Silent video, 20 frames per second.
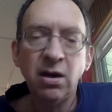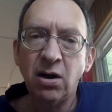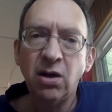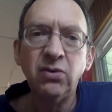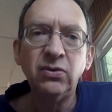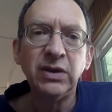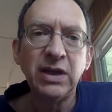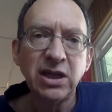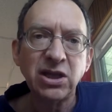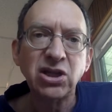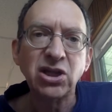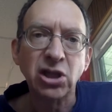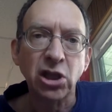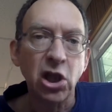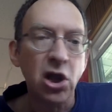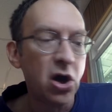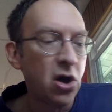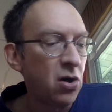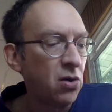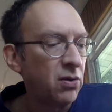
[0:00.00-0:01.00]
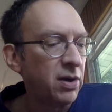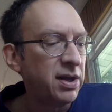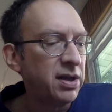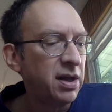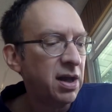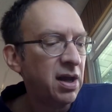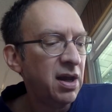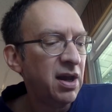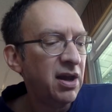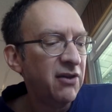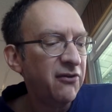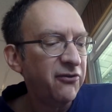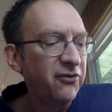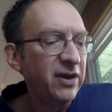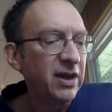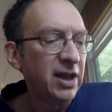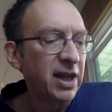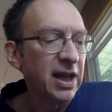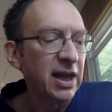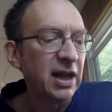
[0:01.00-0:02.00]
Only slow and
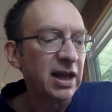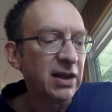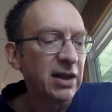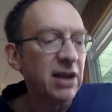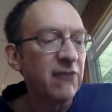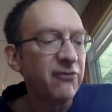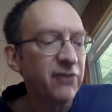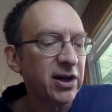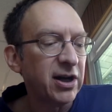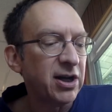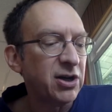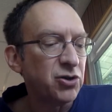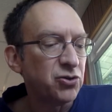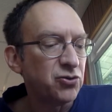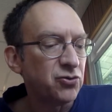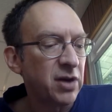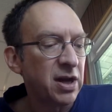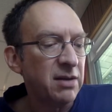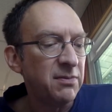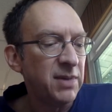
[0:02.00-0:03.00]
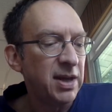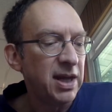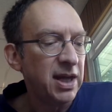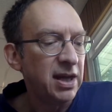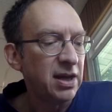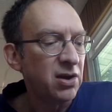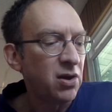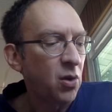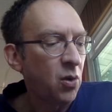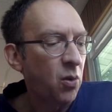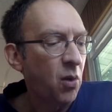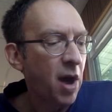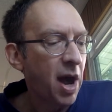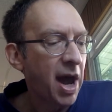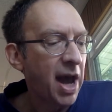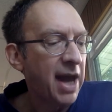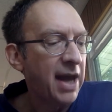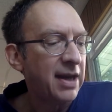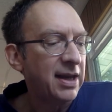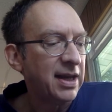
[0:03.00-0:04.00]
feeling a little very dreamy and
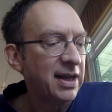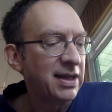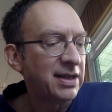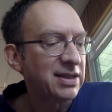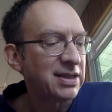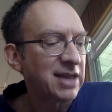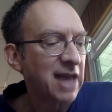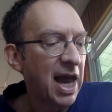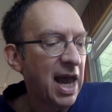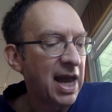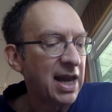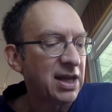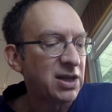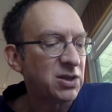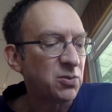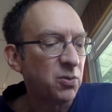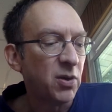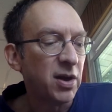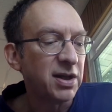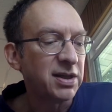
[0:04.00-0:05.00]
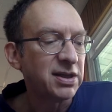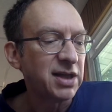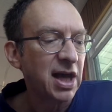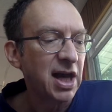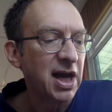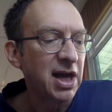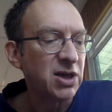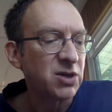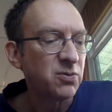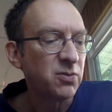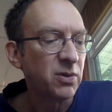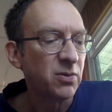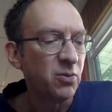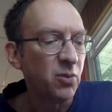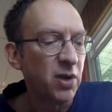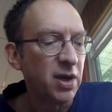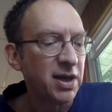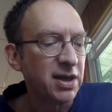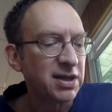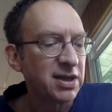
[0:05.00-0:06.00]
quiet inside, as one does when
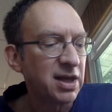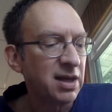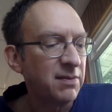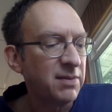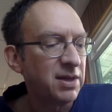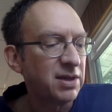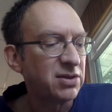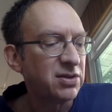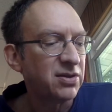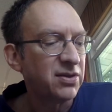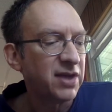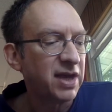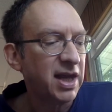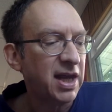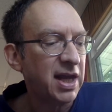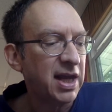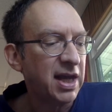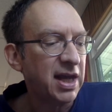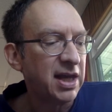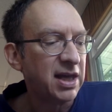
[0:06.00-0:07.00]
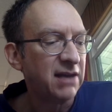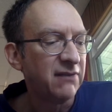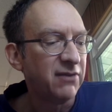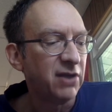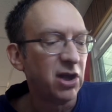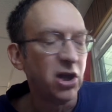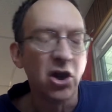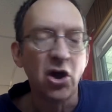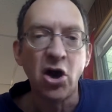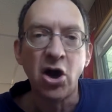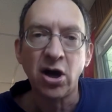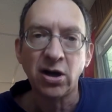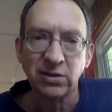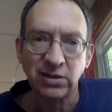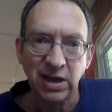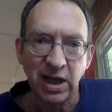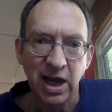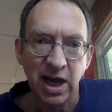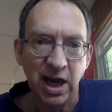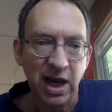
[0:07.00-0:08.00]
one is coming to the end of a long
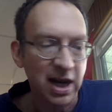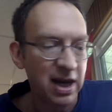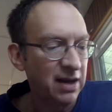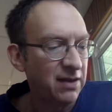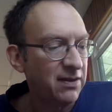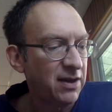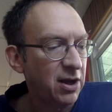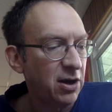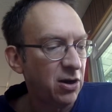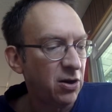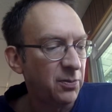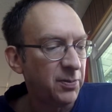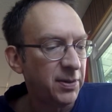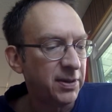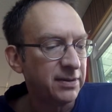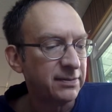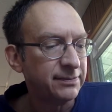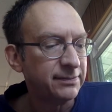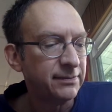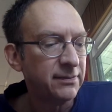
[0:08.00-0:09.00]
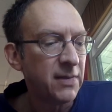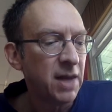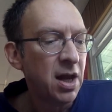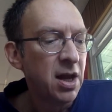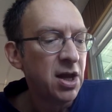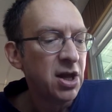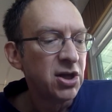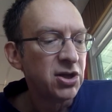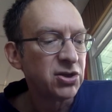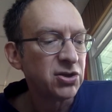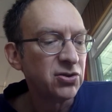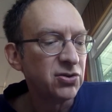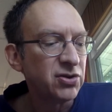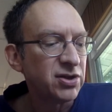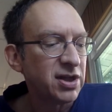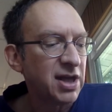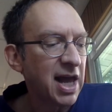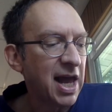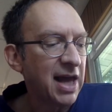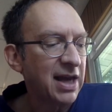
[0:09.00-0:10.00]
day in the open.
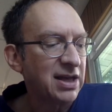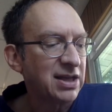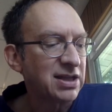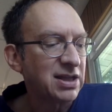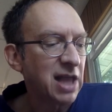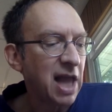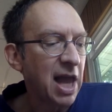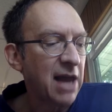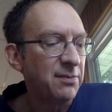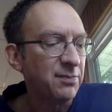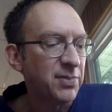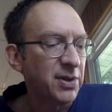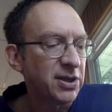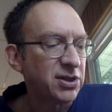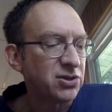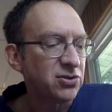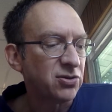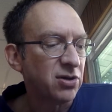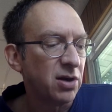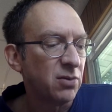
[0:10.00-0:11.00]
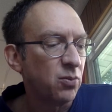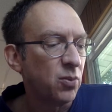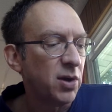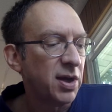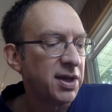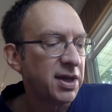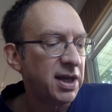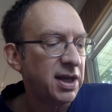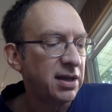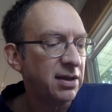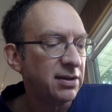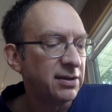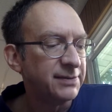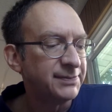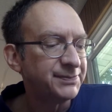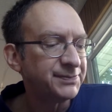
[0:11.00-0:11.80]
Susan had a slight blister on one heel.